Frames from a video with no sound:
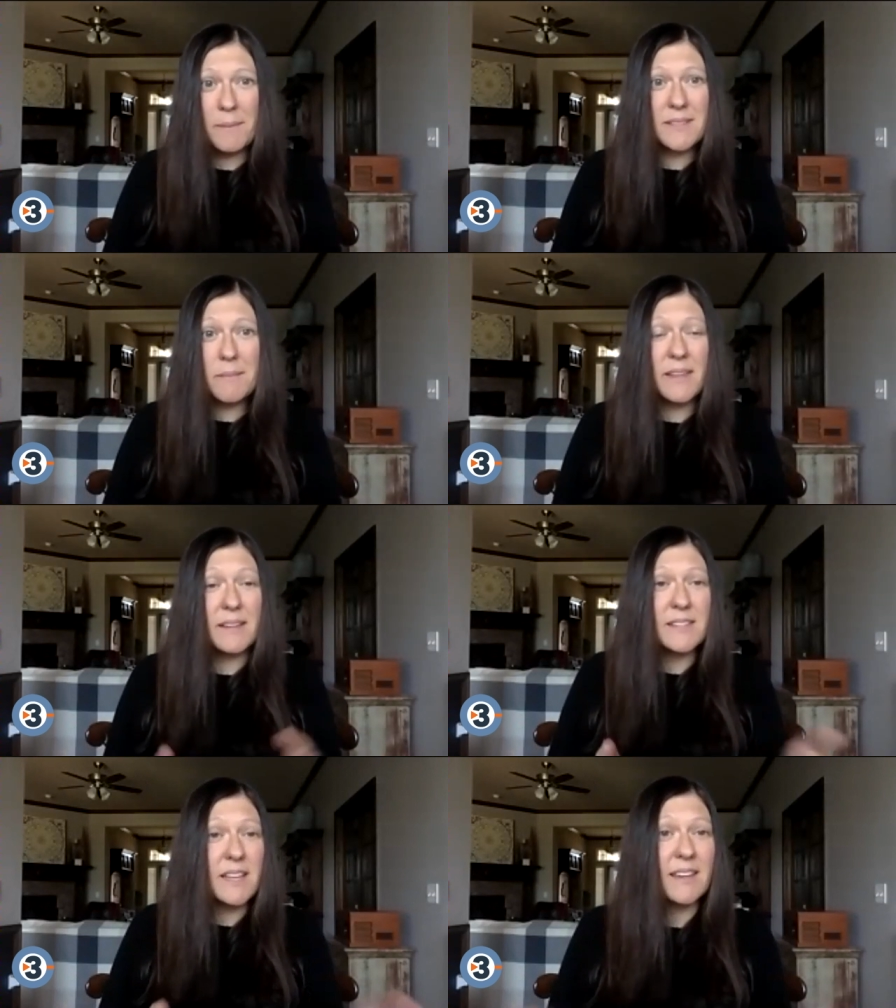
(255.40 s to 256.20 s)
but some
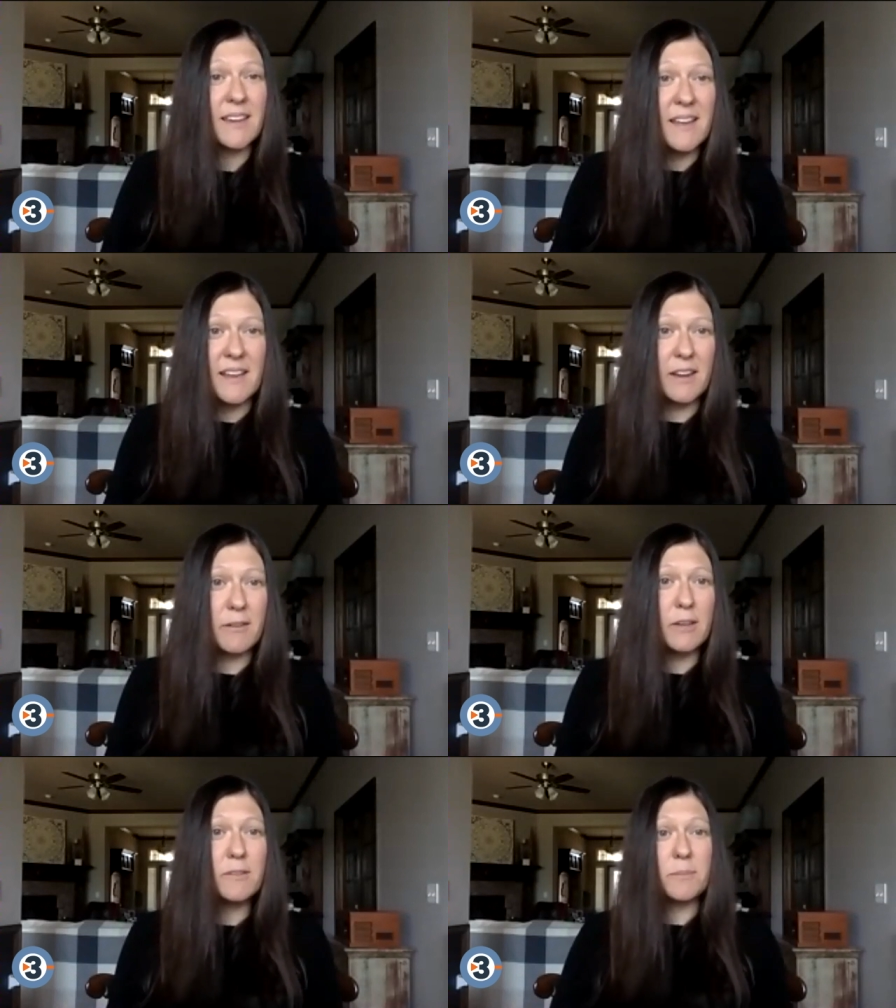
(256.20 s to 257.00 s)
things like
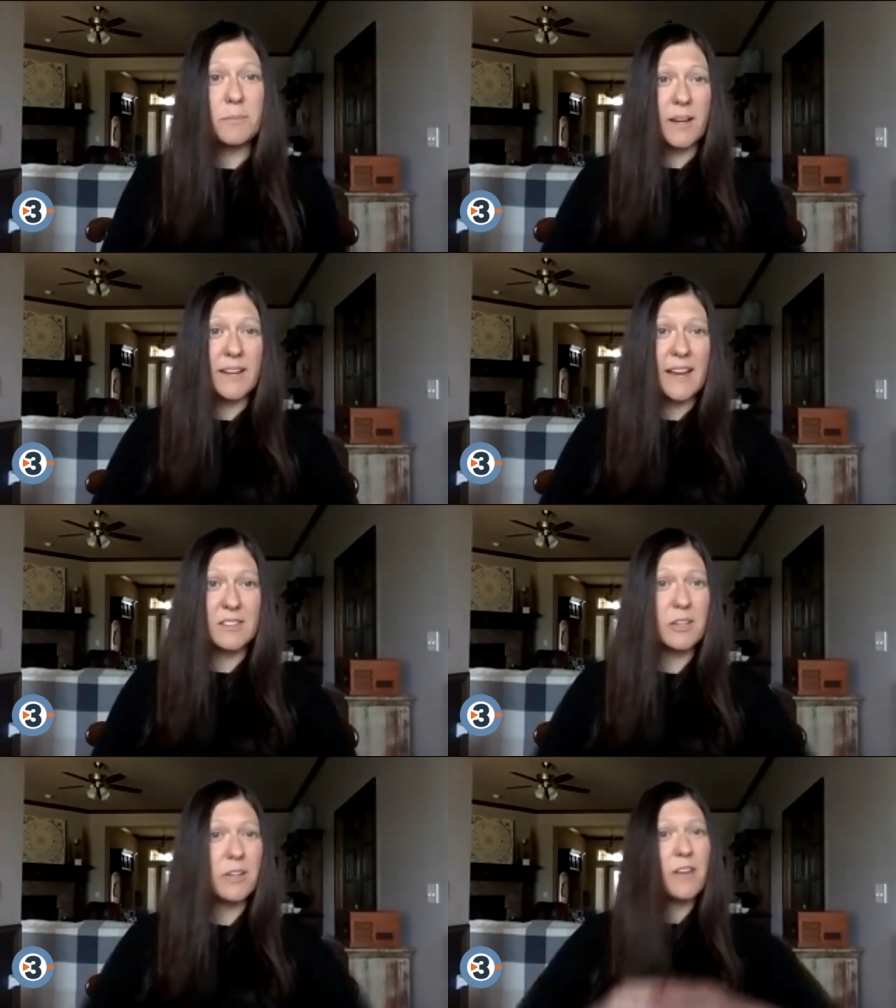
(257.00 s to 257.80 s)
you know you as a
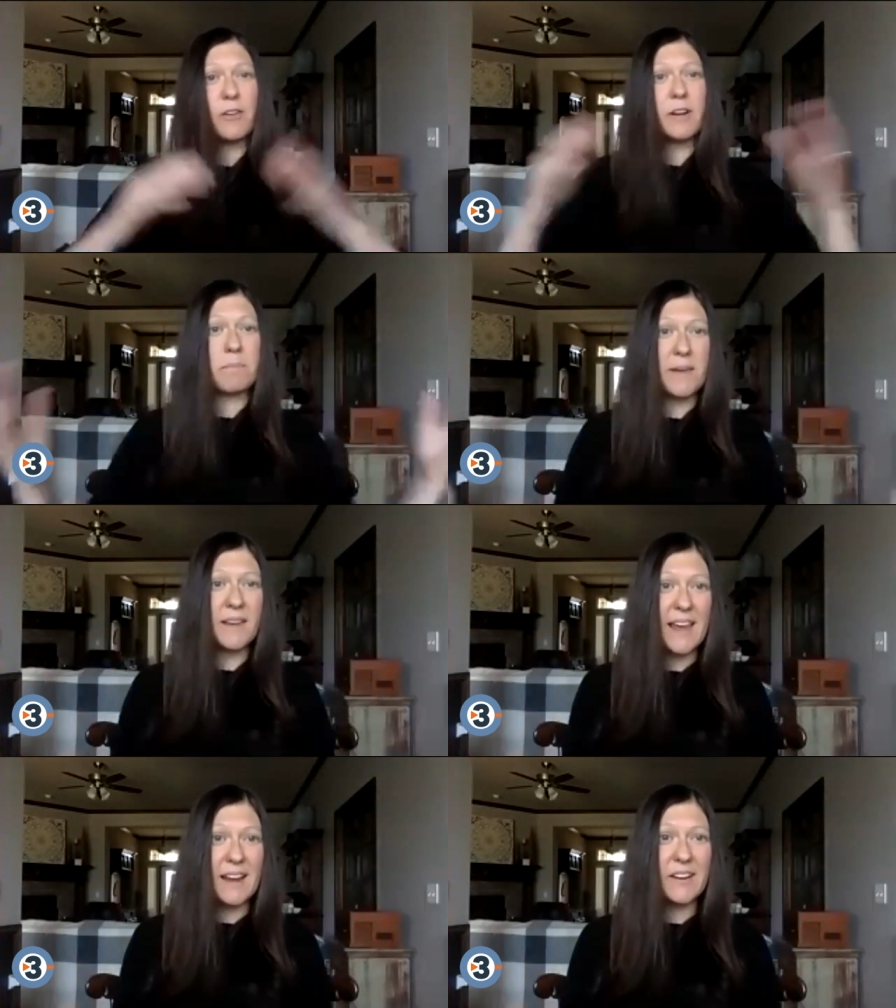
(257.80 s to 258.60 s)
broadcaster you're covering a
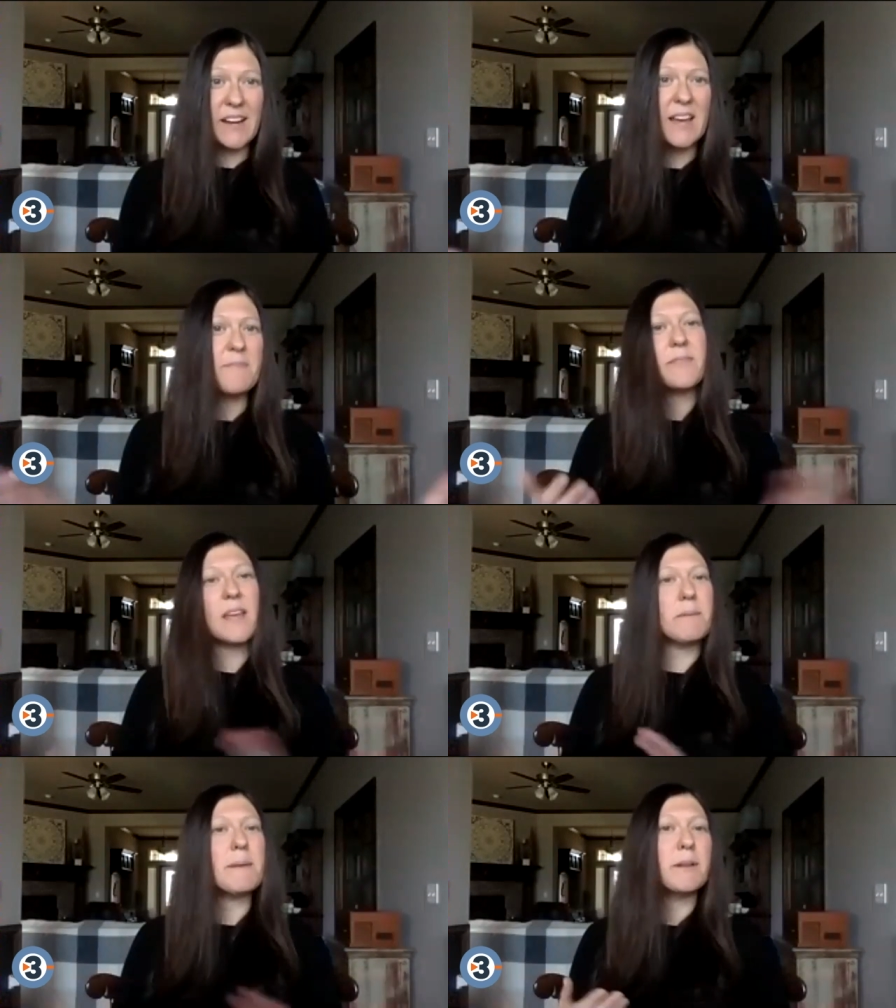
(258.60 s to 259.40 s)
big area
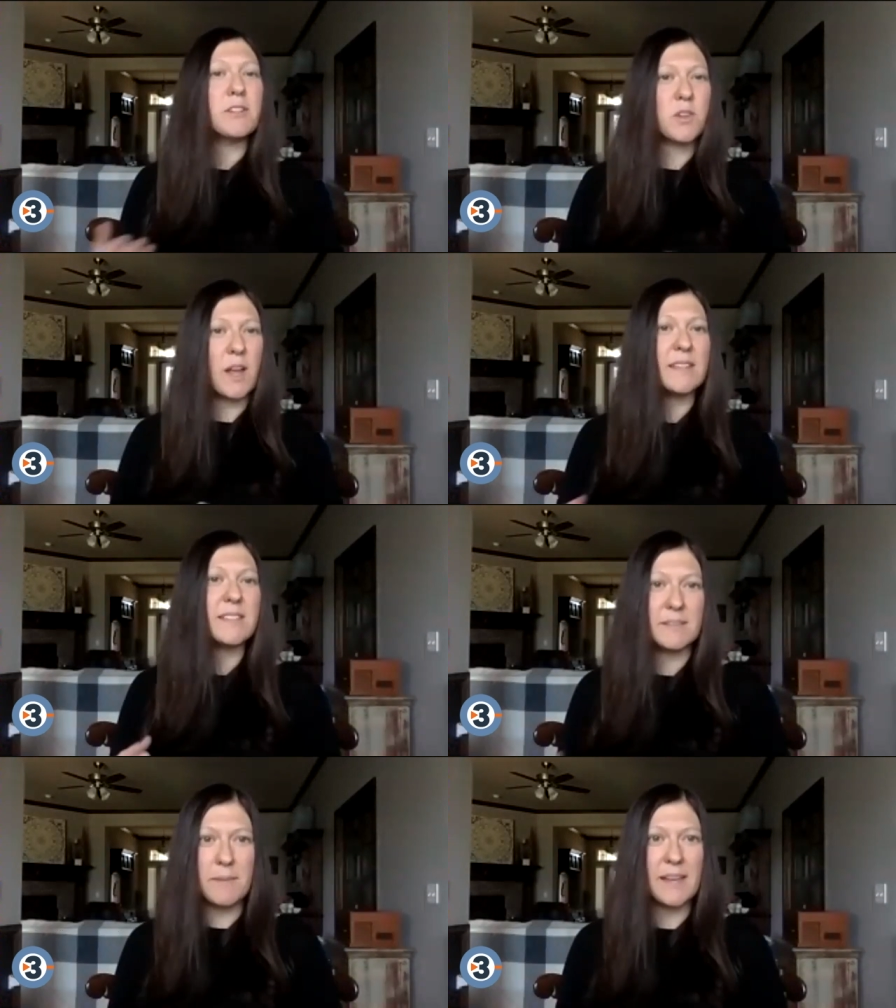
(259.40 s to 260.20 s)
and people are trying
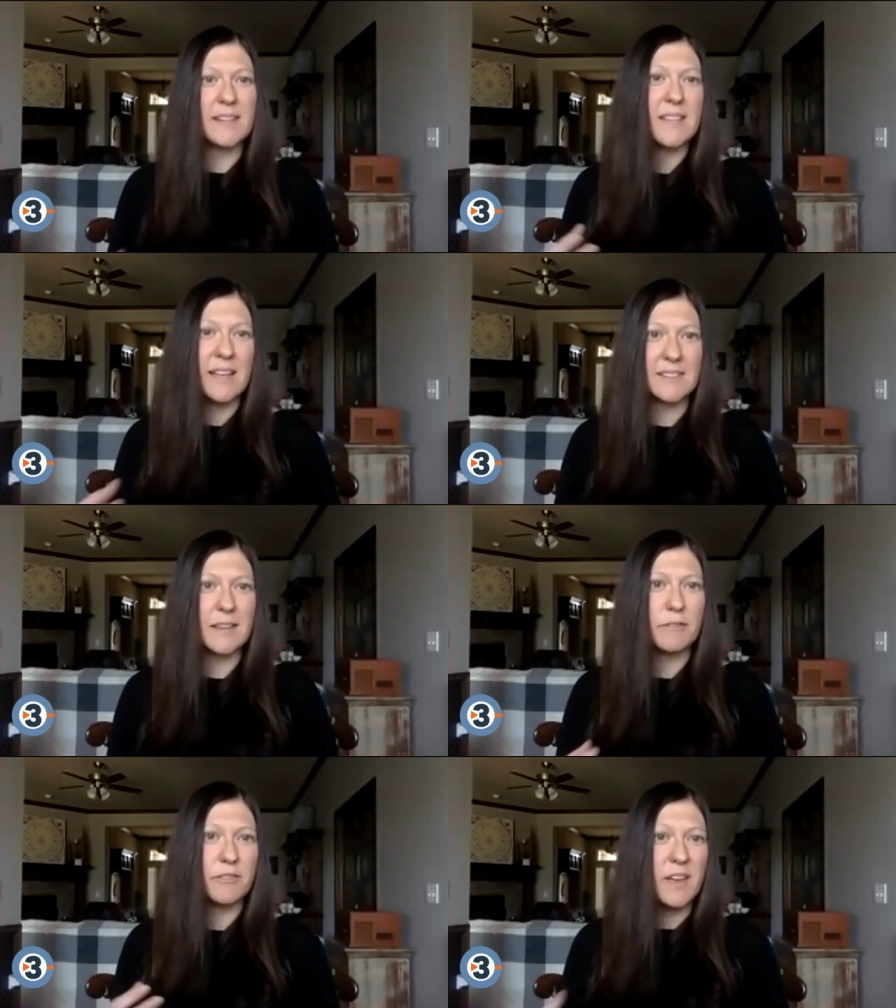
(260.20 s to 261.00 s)
to make sense
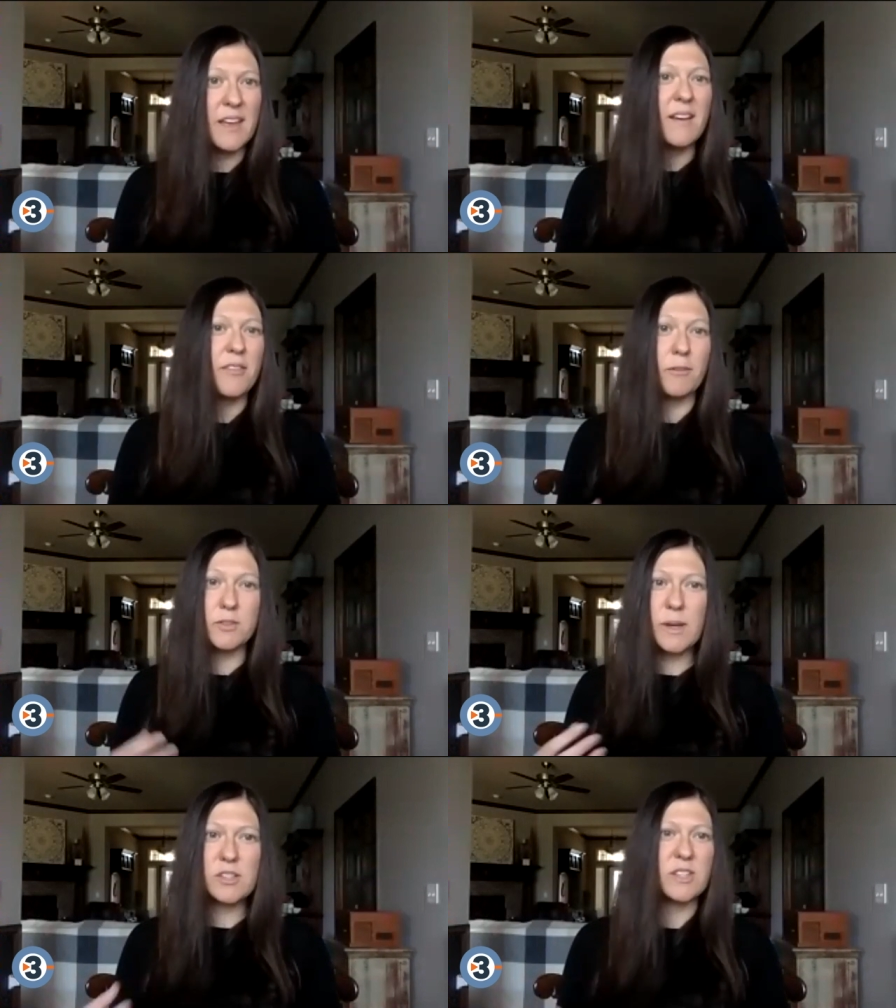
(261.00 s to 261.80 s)
of
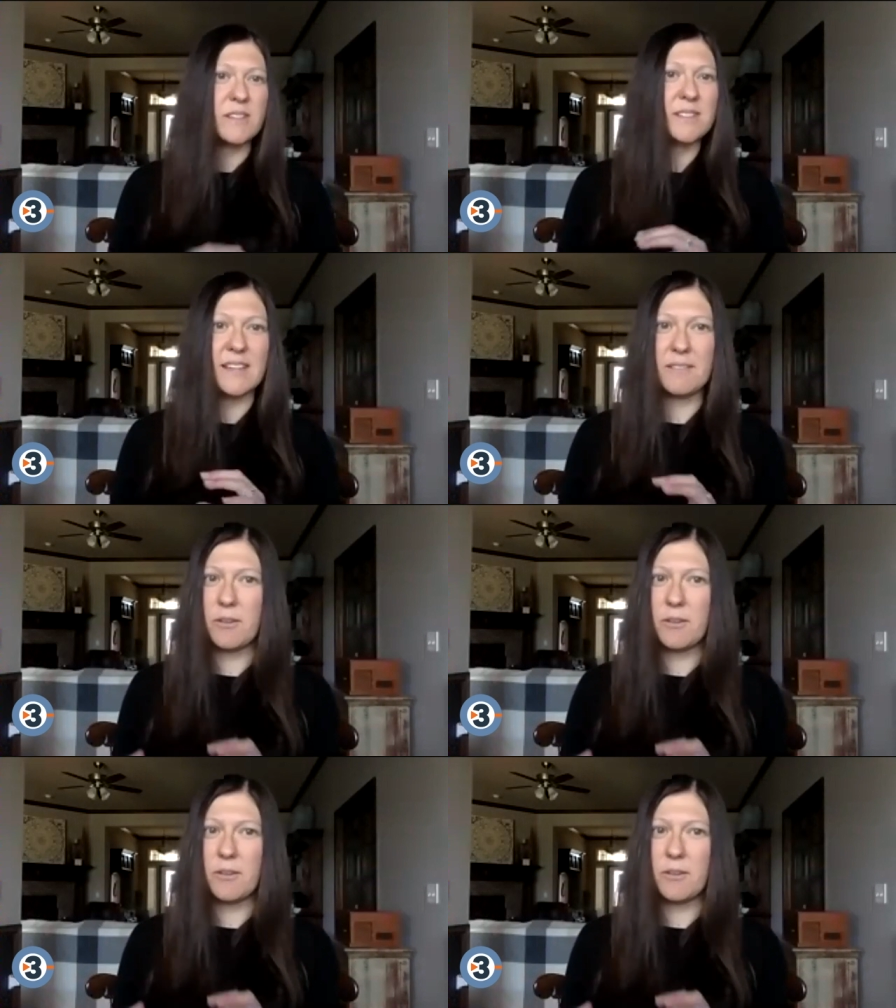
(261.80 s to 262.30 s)
those questions.